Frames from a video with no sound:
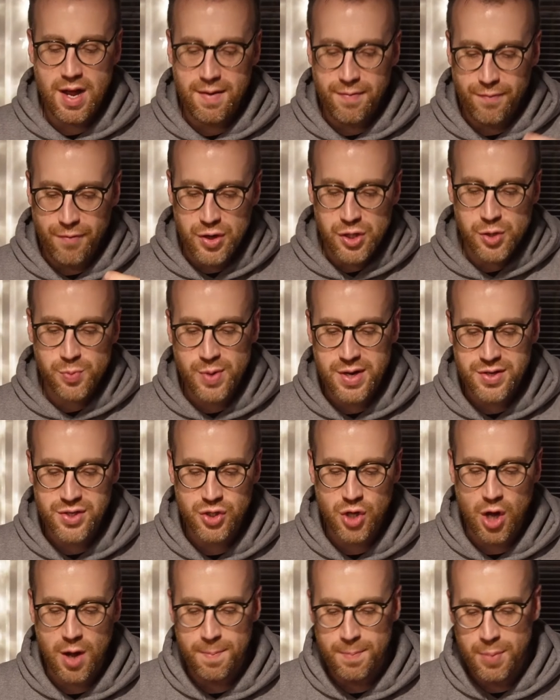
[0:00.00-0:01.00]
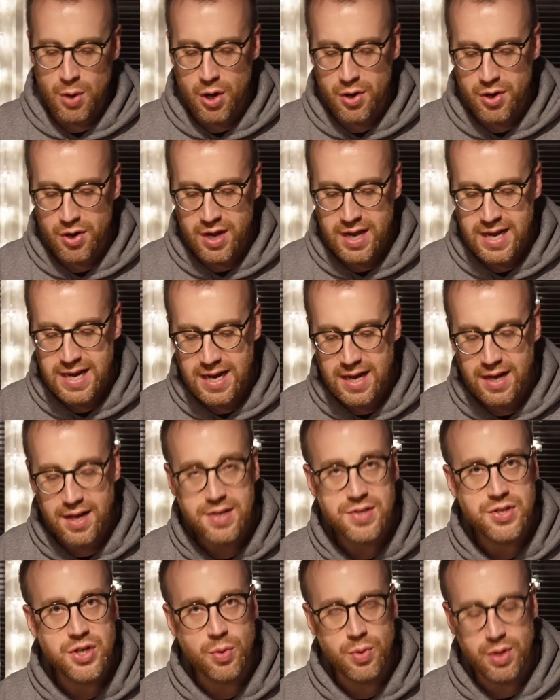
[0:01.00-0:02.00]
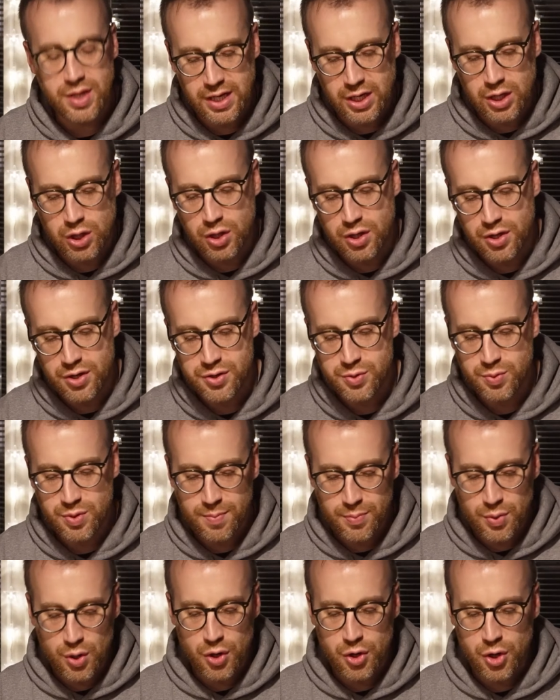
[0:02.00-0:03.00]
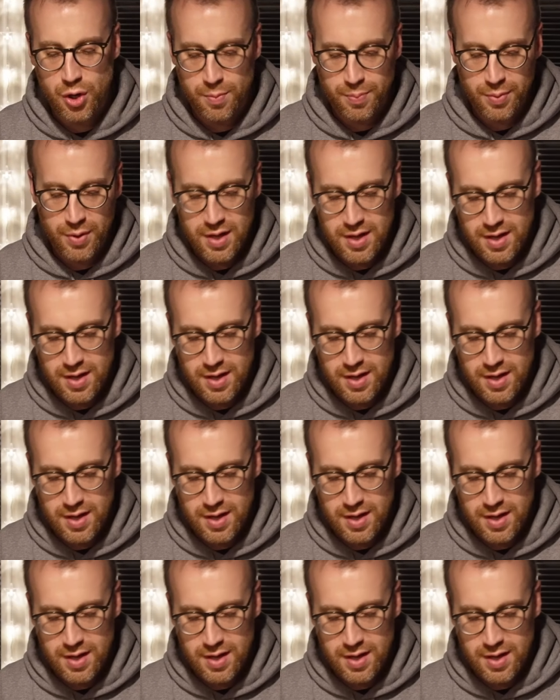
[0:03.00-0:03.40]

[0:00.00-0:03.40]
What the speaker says: French press has got a button on here. It's currently closed with the button up.